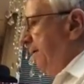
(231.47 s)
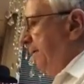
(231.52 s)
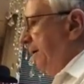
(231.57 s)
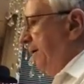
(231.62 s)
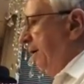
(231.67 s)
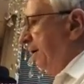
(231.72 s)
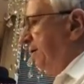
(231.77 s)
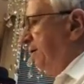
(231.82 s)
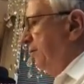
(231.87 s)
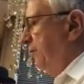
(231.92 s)

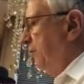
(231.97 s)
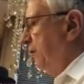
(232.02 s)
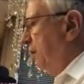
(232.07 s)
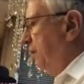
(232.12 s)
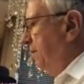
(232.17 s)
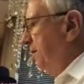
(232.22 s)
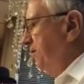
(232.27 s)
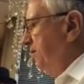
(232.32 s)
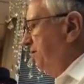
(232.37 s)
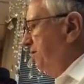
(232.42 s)
Because in
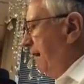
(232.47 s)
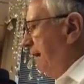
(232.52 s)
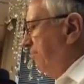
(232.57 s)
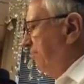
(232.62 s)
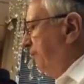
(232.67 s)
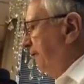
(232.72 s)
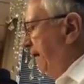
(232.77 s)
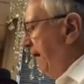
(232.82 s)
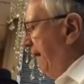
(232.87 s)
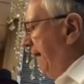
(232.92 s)
Romans
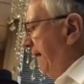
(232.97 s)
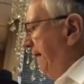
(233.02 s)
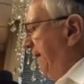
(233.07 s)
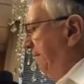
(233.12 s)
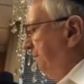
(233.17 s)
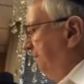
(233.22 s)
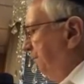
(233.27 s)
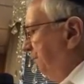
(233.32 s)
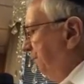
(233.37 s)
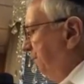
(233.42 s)
chapter
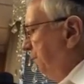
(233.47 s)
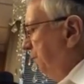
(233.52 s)
8,